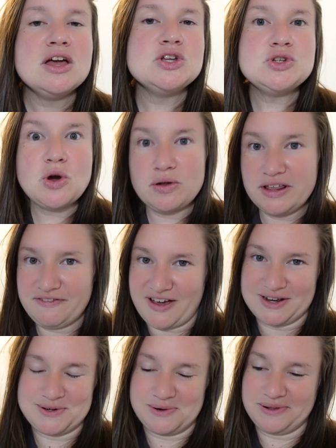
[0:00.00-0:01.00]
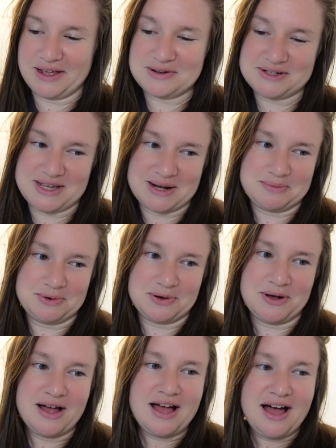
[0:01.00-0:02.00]
totally fine totally
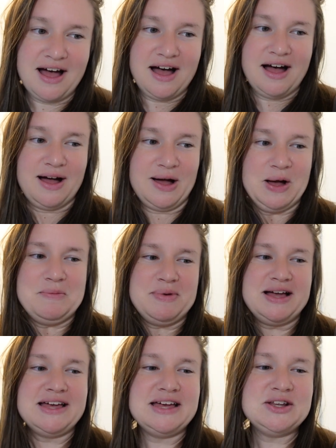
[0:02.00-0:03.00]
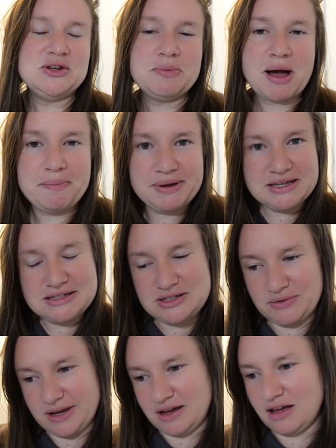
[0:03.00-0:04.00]
understandable um new puppy is
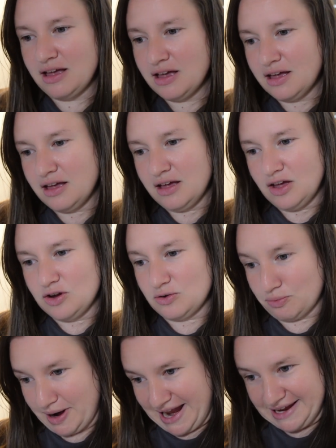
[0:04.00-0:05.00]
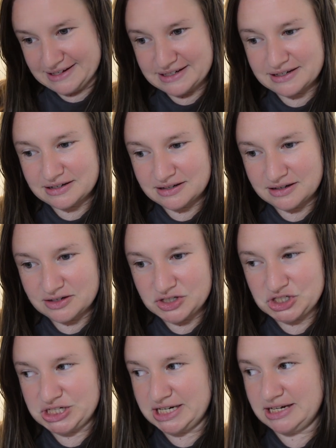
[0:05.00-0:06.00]
doing great
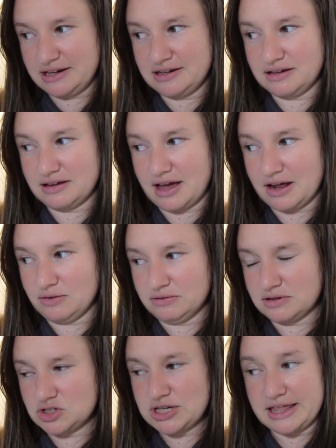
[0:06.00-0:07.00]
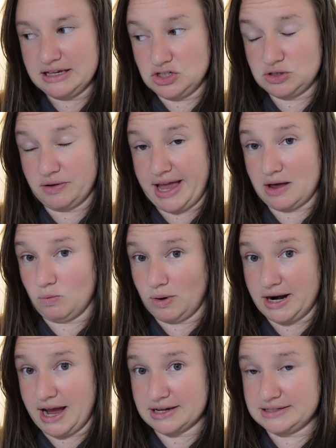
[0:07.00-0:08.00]
she i don't i think she's only had
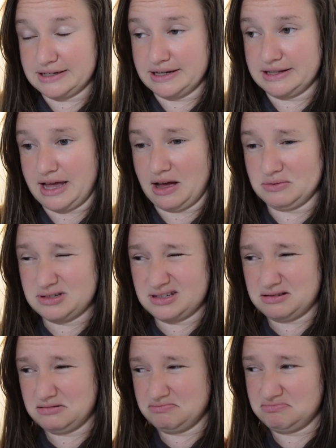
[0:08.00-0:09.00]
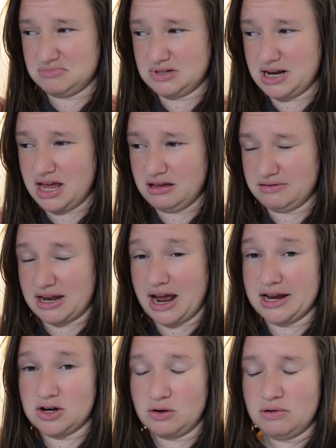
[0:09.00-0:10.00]
one accident in the house today that
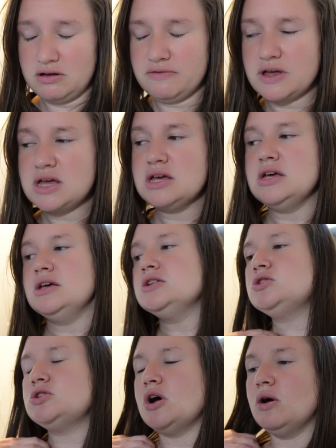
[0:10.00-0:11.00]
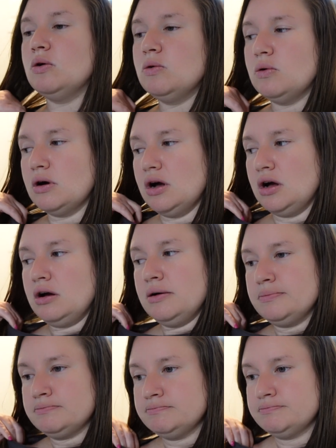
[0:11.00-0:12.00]
i know of so
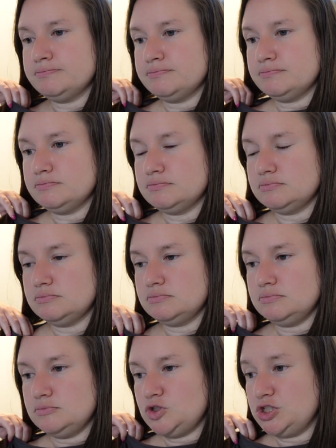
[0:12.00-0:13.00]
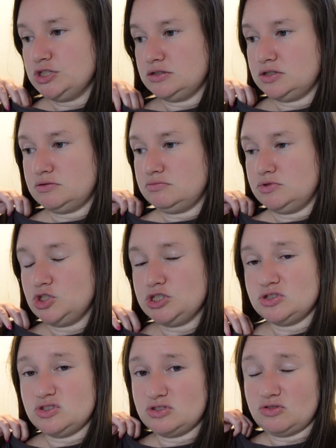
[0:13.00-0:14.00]
um she's
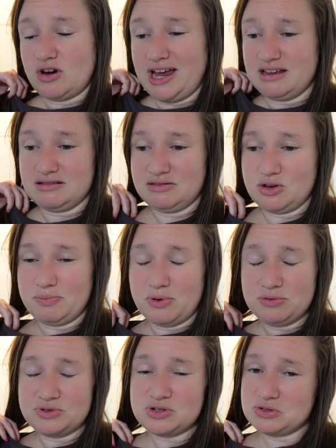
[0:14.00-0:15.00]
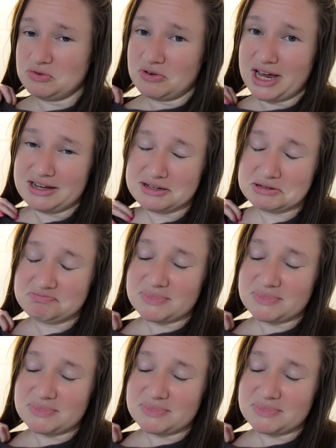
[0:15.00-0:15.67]
she's just great they're both just great